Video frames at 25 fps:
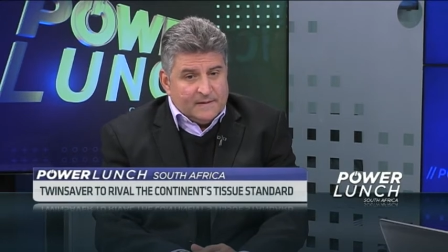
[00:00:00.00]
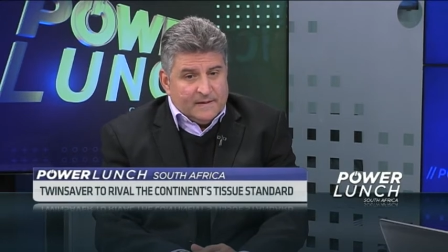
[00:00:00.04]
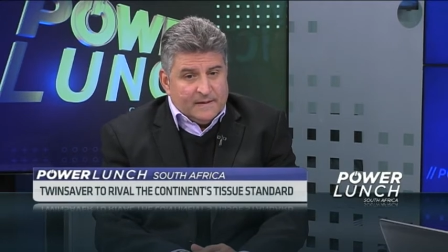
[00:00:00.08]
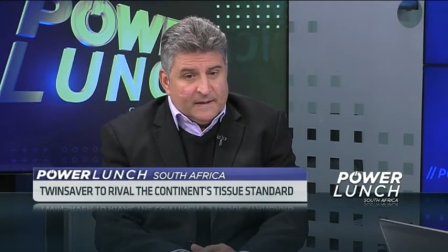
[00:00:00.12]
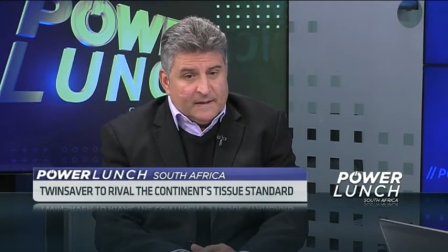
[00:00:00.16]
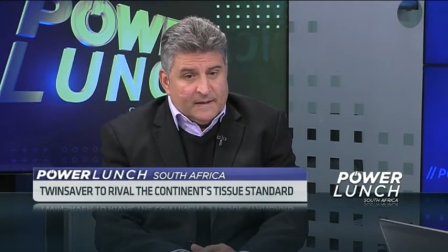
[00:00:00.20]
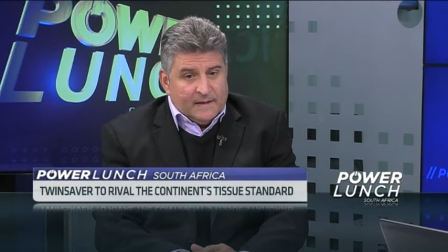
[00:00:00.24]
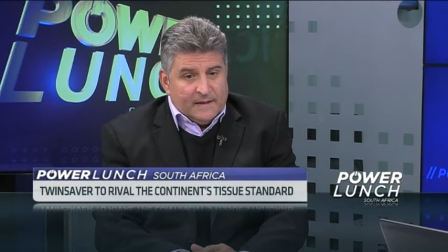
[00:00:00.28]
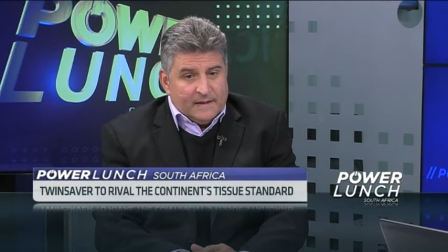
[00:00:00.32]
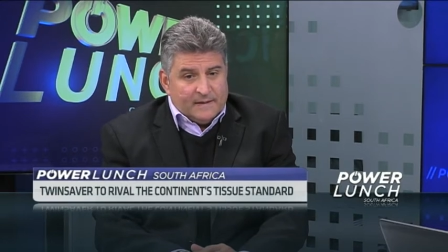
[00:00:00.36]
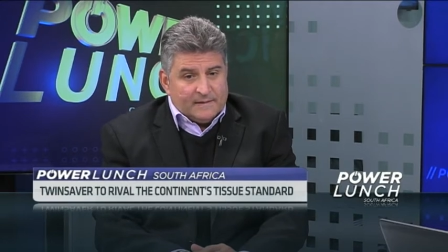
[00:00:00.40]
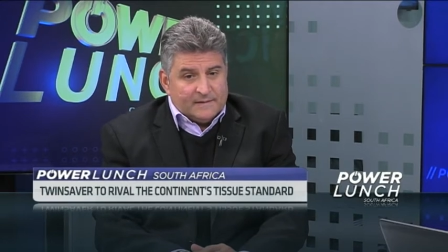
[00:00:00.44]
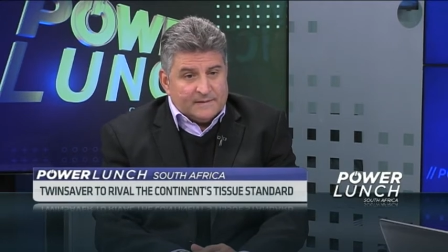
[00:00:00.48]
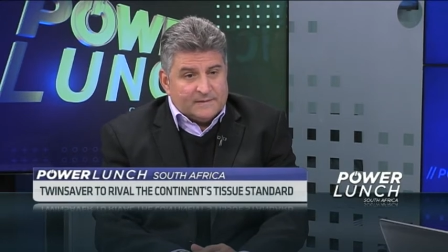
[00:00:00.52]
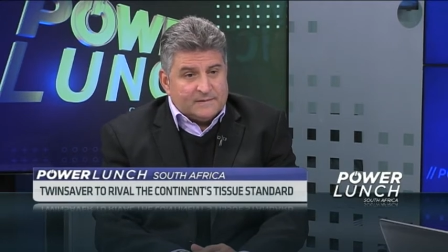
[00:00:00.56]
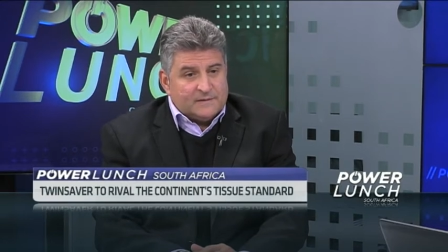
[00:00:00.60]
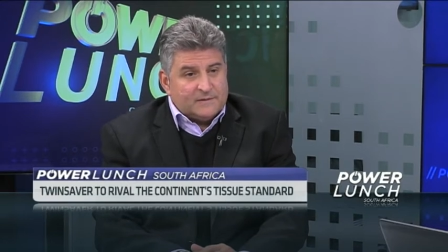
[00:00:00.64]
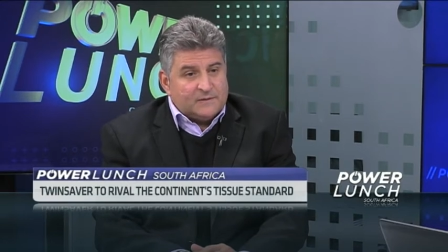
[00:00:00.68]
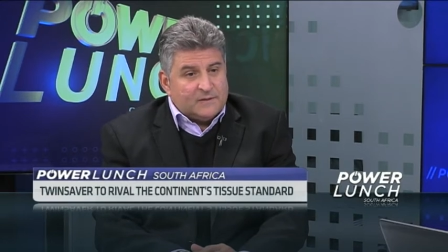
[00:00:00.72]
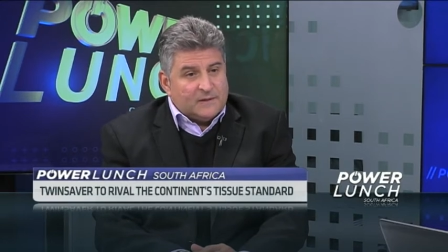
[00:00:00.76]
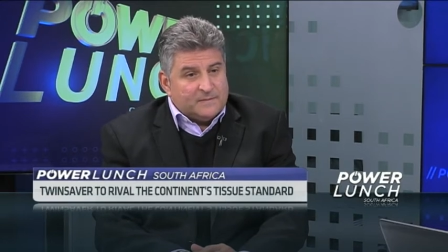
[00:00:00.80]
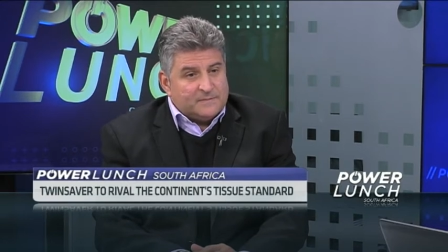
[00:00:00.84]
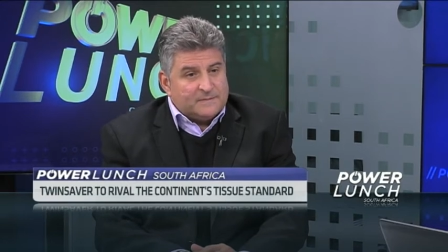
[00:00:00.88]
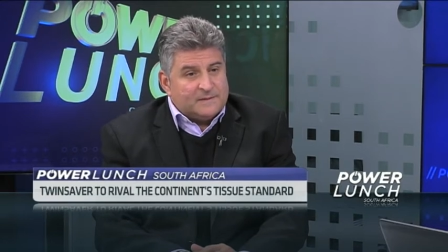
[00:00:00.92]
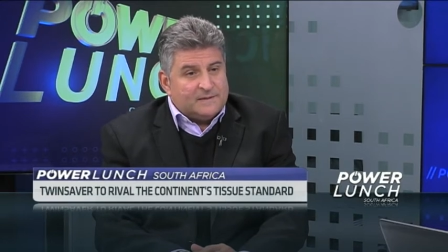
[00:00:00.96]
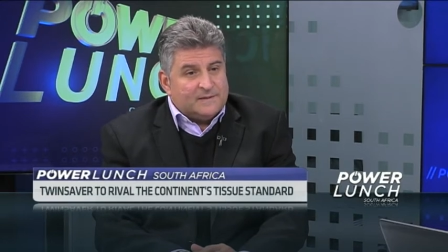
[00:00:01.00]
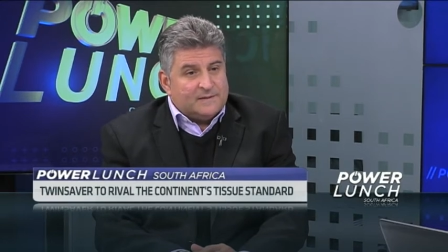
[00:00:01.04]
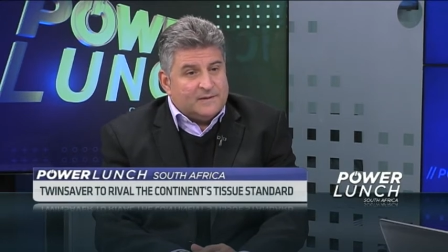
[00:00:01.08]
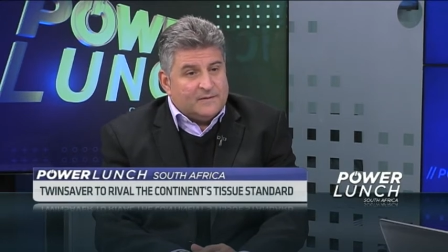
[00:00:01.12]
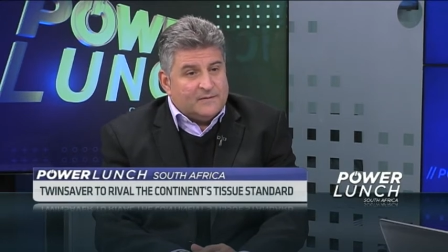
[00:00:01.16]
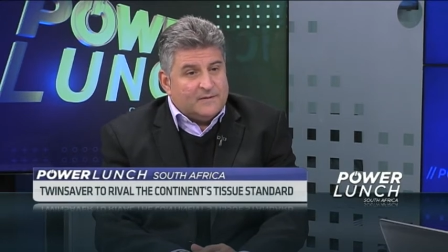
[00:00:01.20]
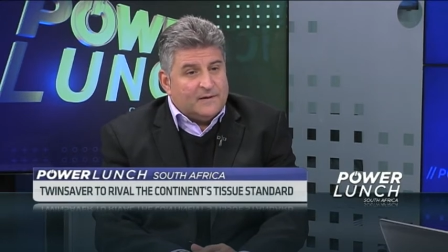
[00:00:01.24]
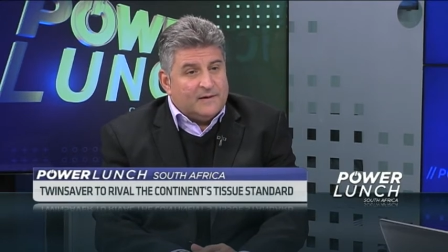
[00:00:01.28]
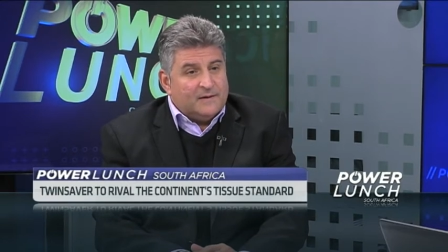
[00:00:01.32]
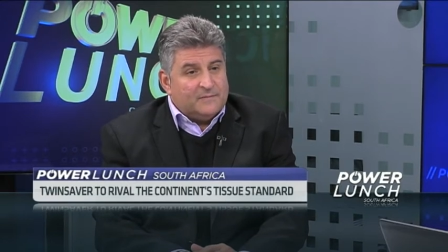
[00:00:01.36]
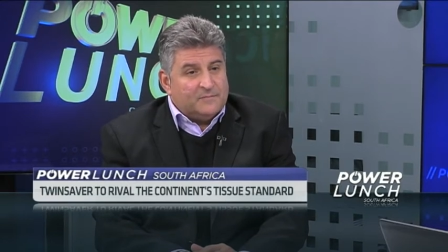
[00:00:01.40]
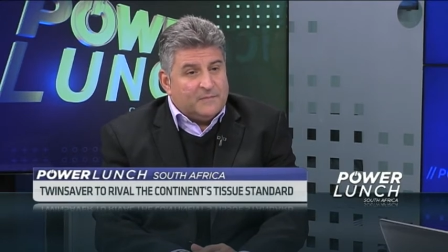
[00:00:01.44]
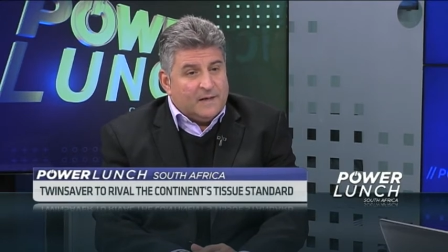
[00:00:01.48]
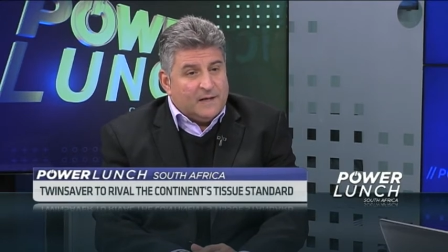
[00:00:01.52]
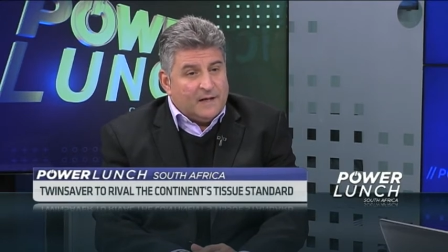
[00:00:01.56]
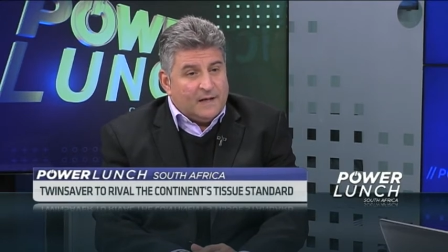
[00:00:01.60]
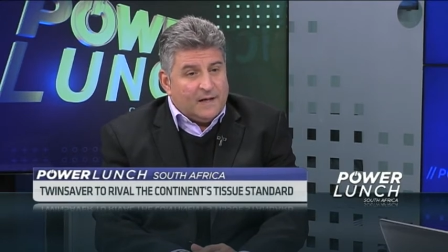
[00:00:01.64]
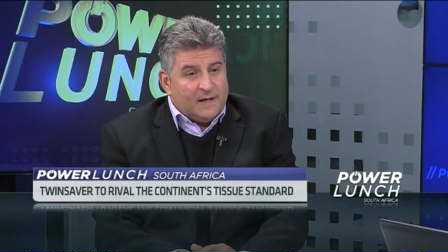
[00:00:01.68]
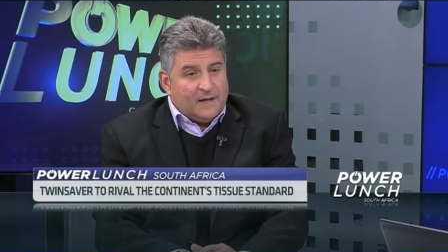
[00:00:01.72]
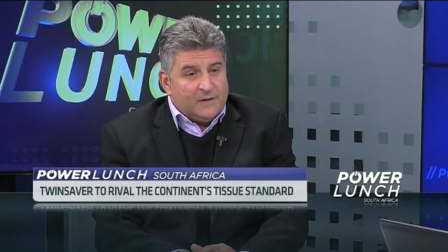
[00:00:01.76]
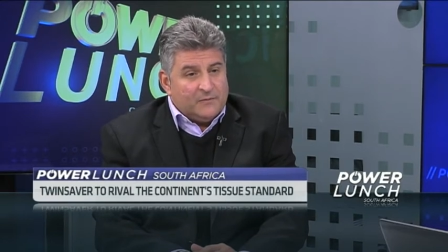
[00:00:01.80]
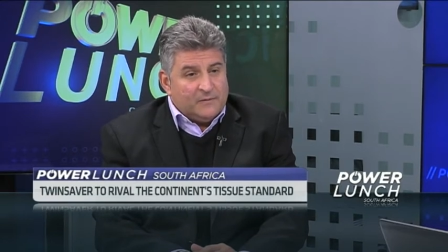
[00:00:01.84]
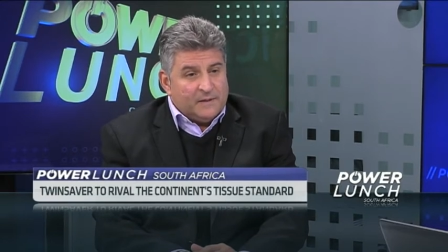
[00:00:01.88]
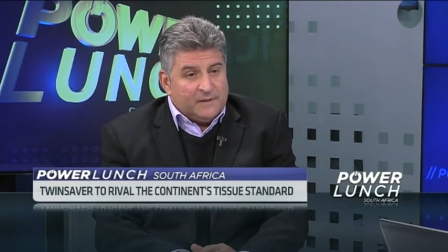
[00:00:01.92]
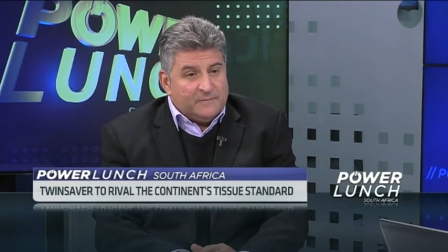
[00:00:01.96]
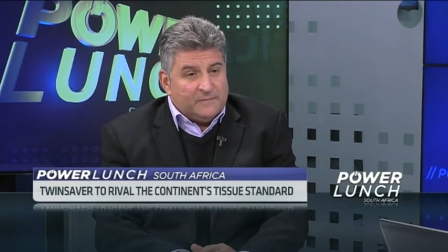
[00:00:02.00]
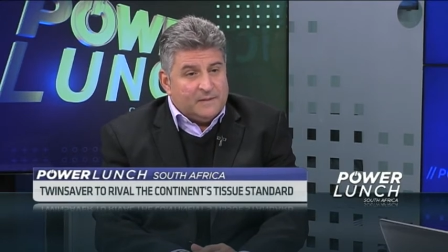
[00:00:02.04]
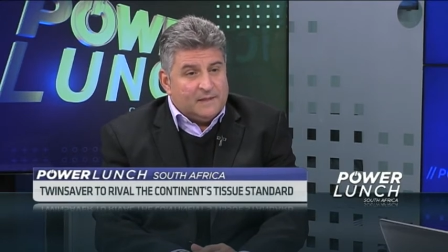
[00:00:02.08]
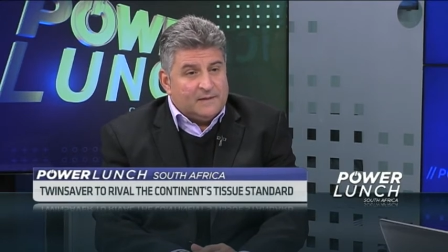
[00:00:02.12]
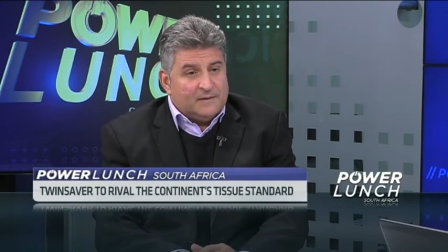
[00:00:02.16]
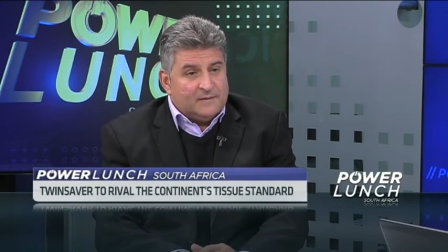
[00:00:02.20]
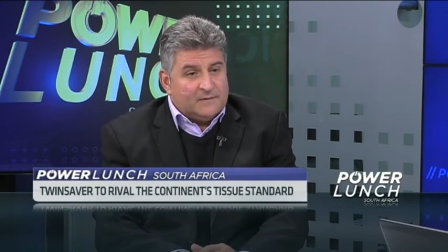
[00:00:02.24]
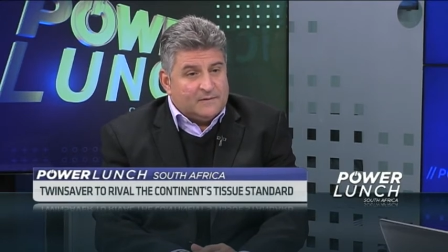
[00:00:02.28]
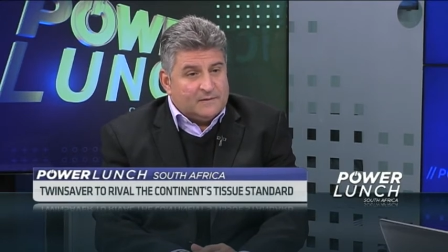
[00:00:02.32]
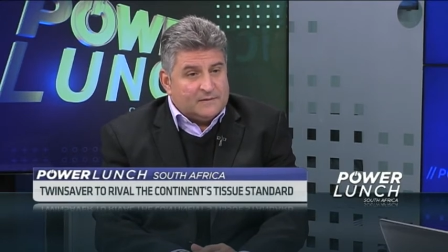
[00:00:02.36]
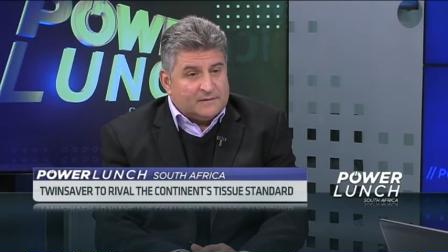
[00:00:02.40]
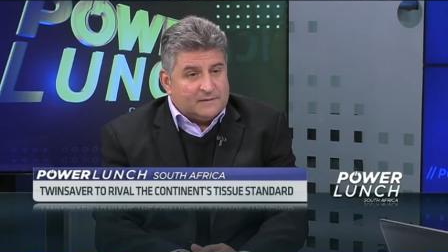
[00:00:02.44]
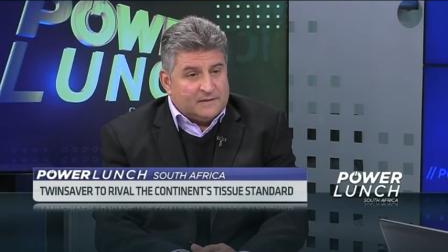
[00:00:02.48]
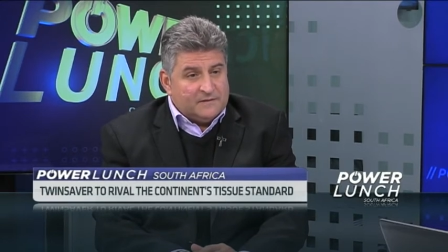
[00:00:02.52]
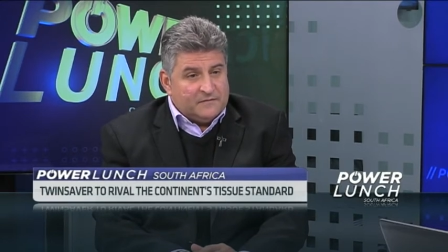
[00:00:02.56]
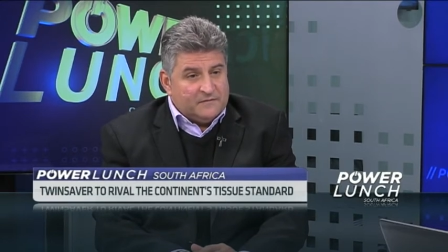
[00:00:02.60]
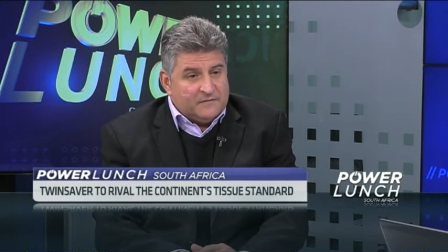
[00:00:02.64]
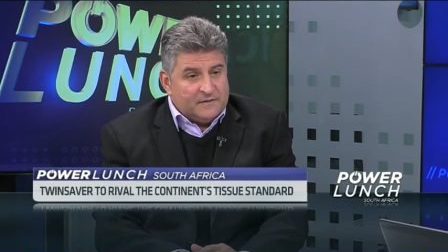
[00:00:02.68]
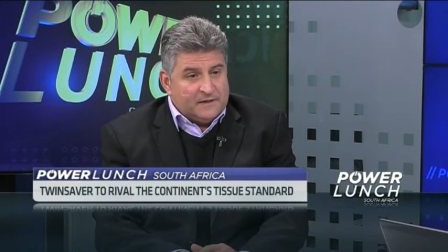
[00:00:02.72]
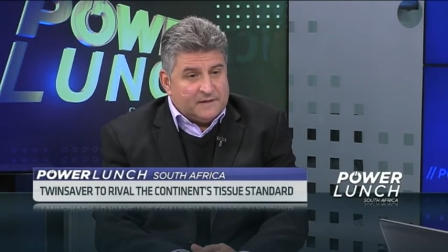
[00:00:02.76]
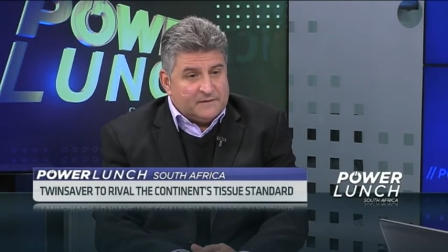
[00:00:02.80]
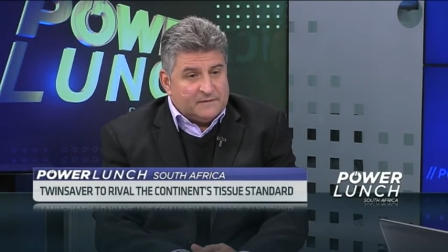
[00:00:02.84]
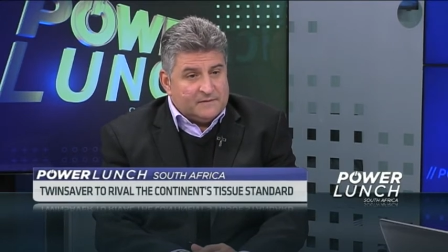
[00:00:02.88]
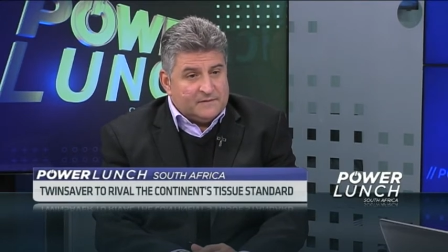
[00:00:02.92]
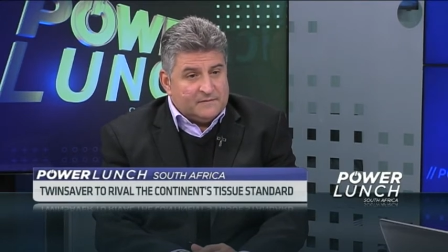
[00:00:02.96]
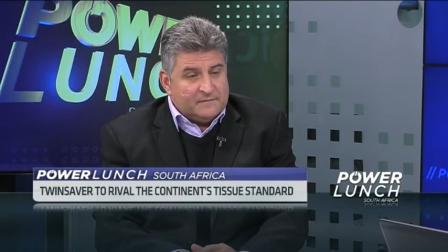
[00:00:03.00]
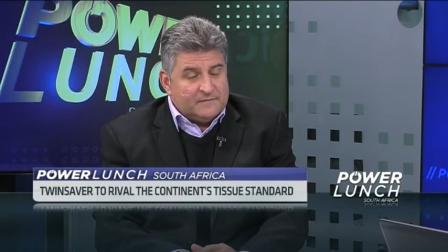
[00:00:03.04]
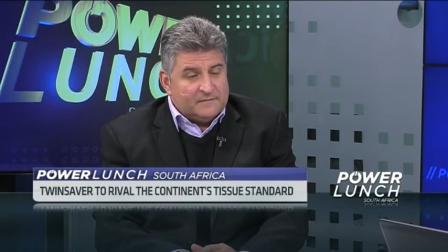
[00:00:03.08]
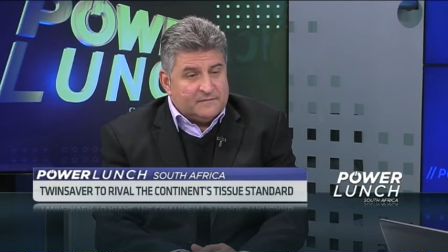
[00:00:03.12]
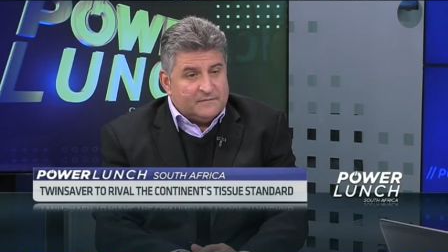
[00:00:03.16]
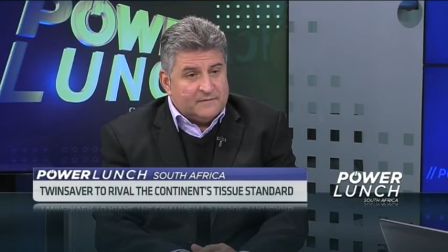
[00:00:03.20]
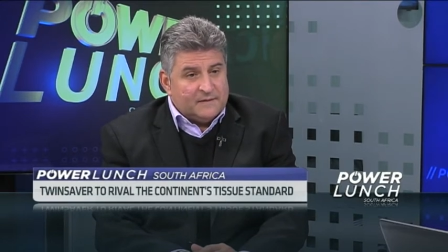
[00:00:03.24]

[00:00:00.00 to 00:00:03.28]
And it stops it around Malawi being cost effective.